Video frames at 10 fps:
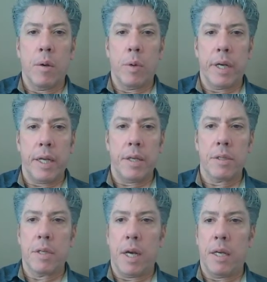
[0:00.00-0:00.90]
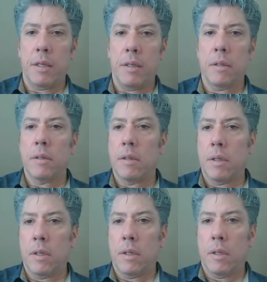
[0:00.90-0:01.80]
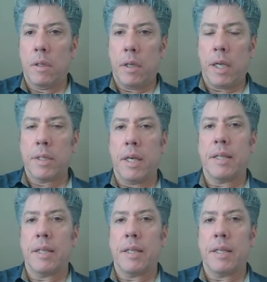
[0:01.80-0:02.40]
when it is done, and see,